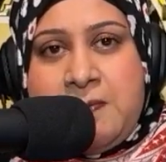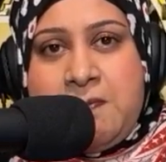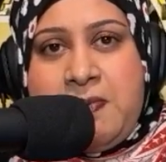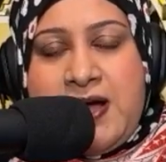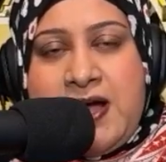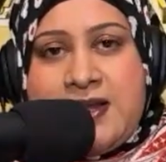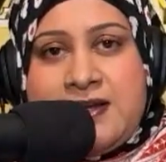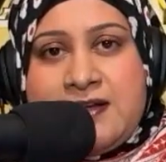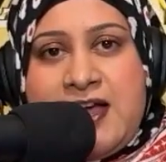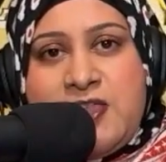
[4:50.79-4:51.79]
But
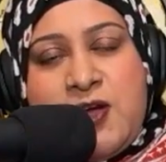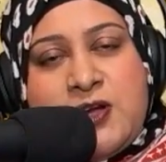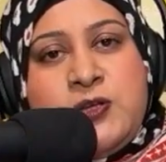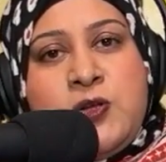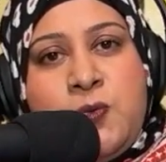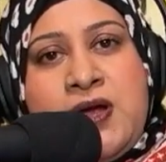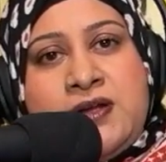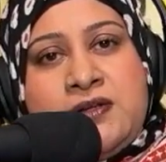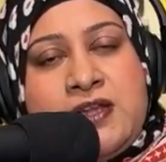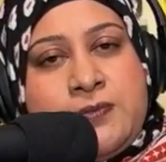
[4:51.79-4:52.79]
I thought, you know what,
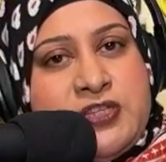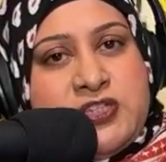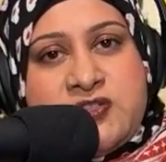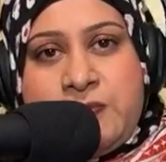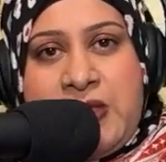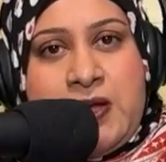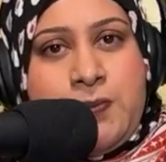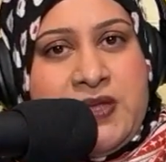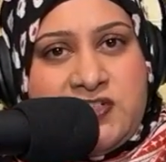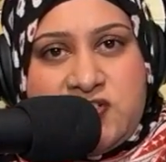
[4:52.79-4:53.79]
let me just make a
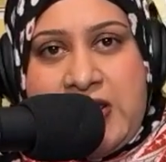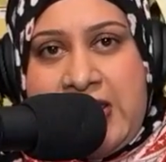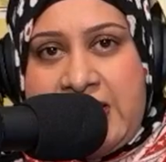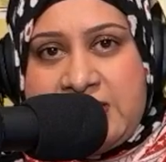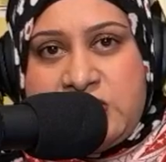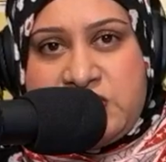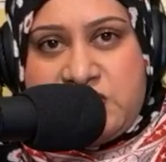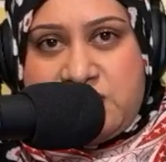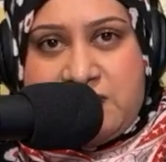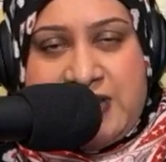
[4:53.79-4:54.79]
big tray and
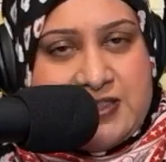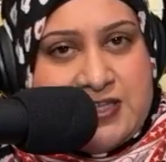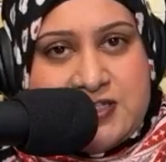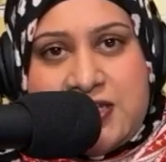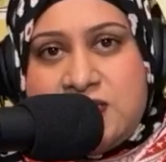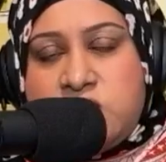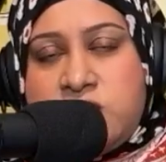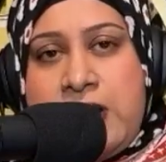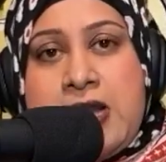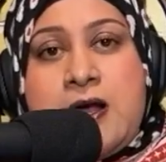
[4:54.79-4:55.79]
just let these kids
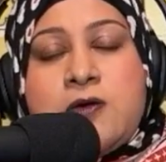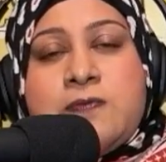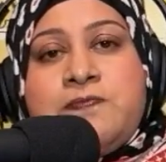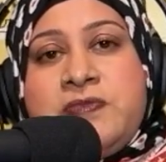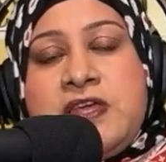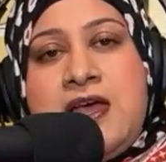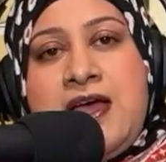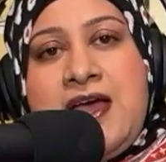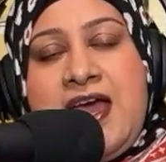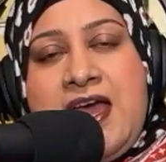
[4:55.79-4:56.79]
try it out.
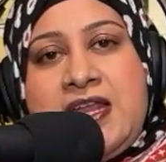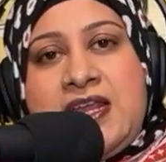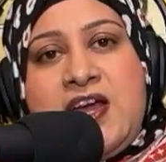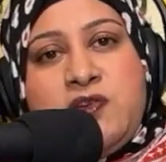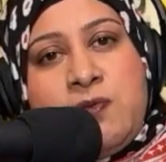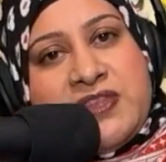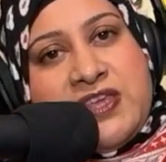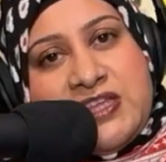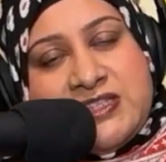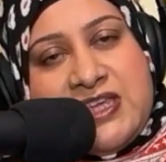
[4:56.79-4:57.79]
And I remember the
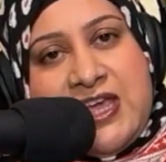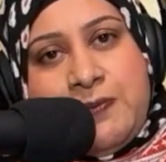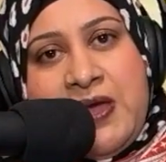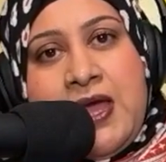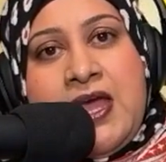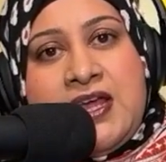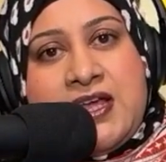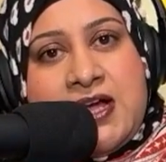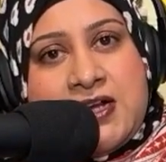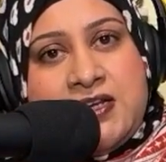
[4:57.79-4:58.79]
kids came in, I
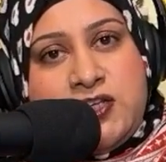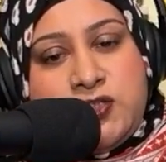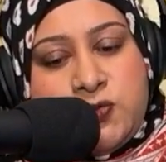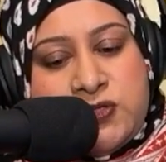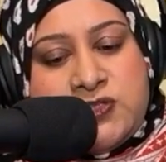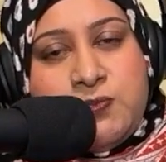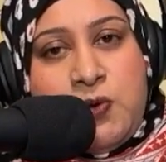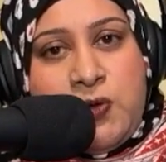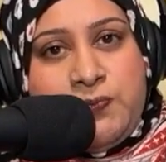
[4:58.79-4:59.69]
cut it into small